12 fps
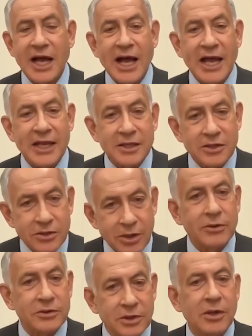I
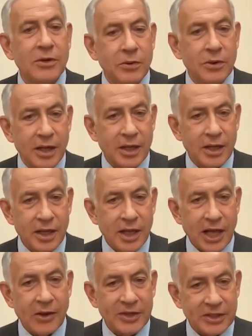don't know
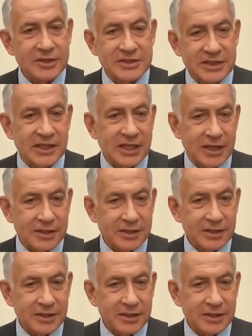how he could see that.